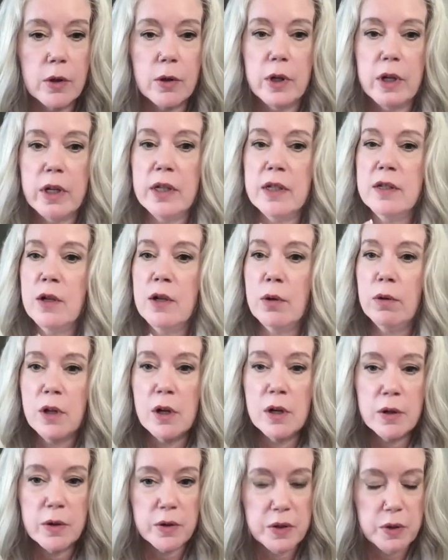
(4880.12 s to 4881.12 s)
is no
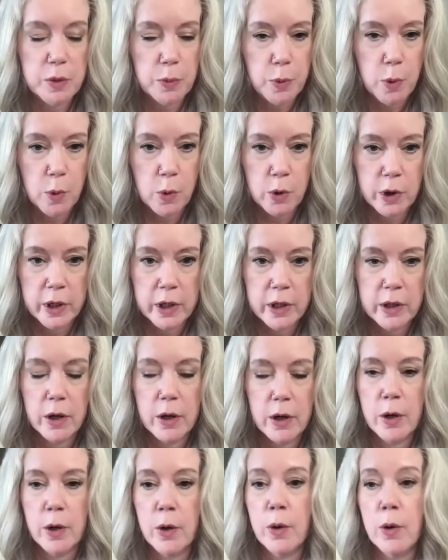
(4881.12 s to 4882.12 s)
longer supported.
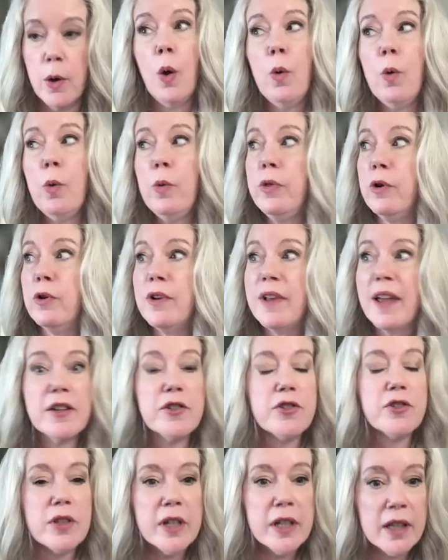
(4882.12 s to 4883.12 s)
Oh, there's
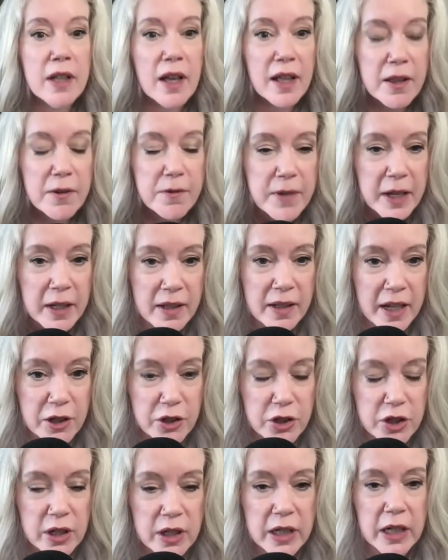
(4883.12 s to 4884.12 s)
actually not a
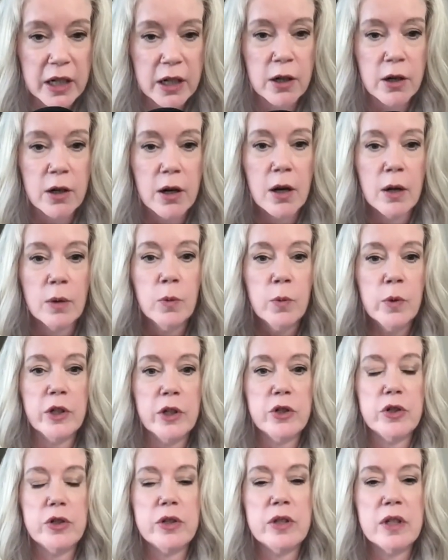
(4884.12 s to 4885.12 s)
foundation here on
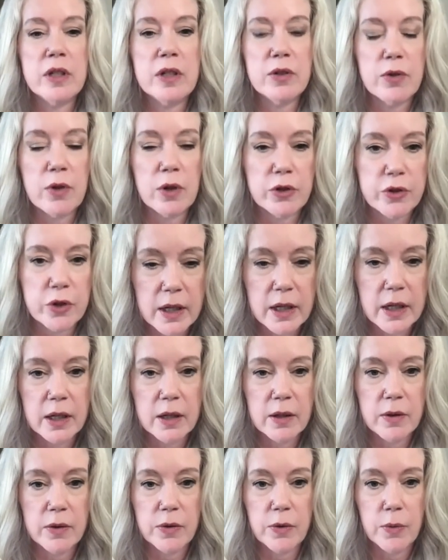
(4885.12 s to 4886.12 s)
which this structure
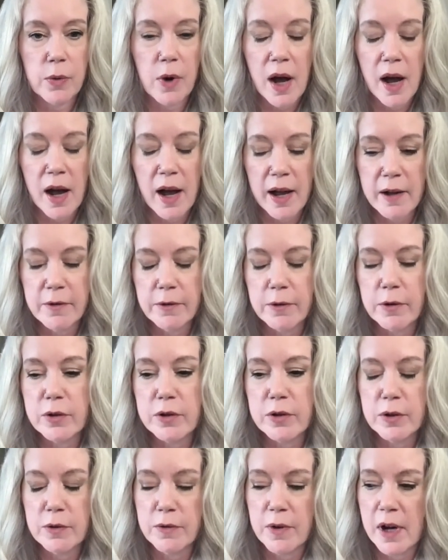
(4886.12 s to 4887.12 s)
can thrive or
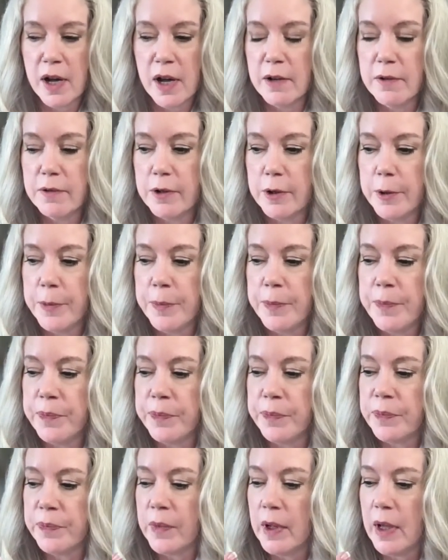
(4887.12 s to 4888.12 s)
survive.
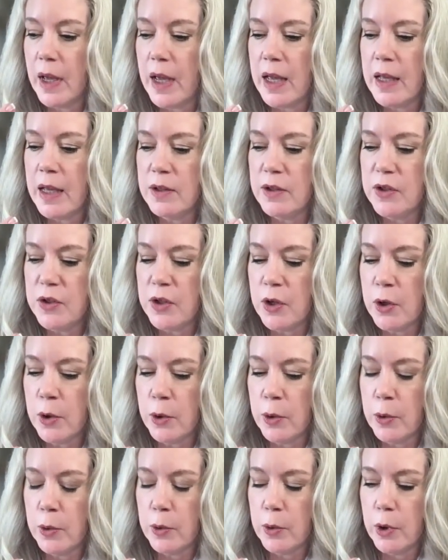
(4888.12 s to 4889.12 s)
And
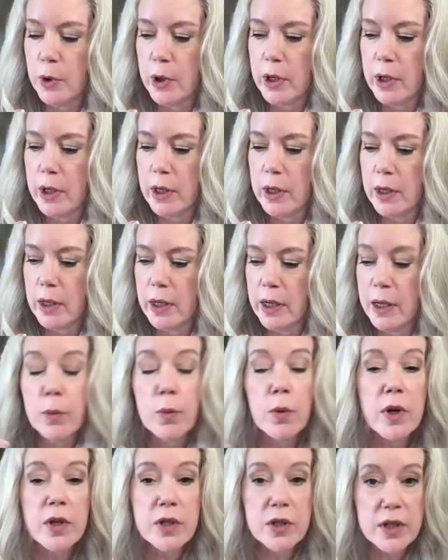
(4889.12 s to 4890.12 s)
so it
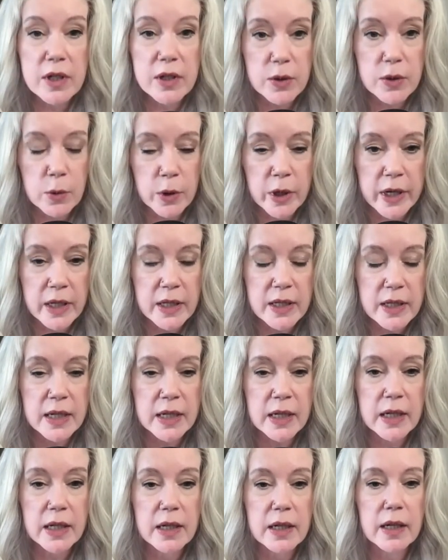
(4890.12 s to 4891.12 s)
was
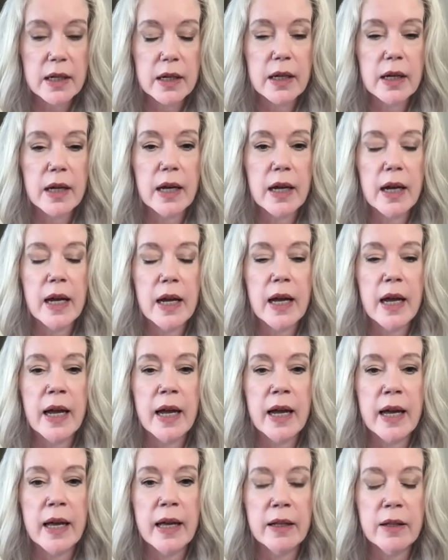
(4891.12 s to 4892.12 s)
disorienting
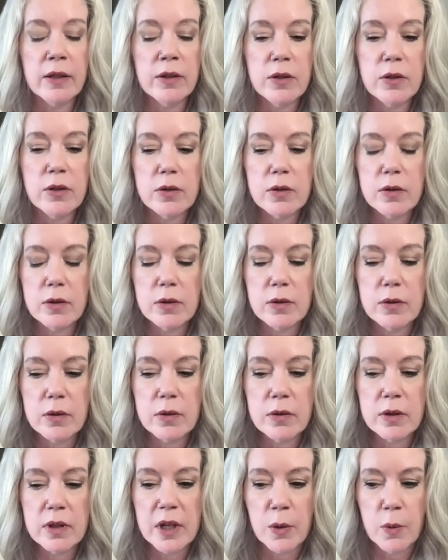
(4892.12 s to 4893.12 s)
and
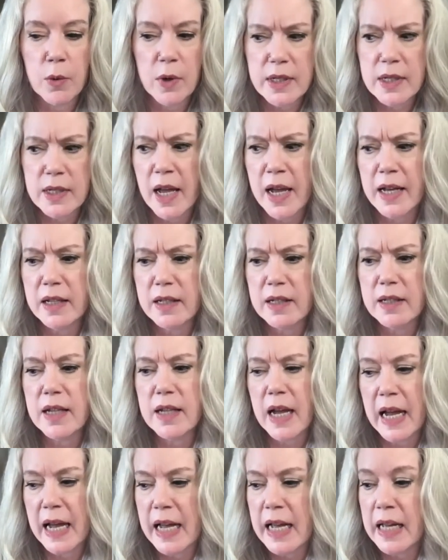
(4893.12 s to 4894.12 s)
there was angst
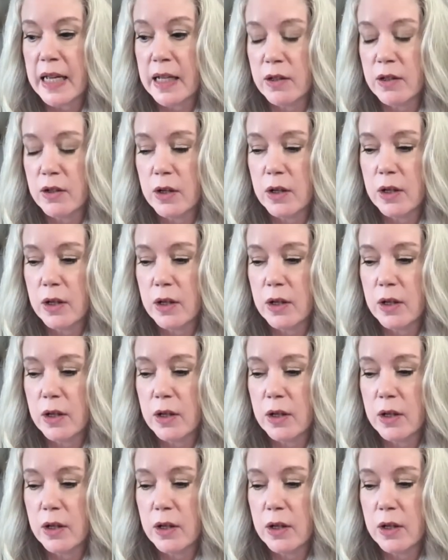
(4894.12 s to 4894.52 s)
and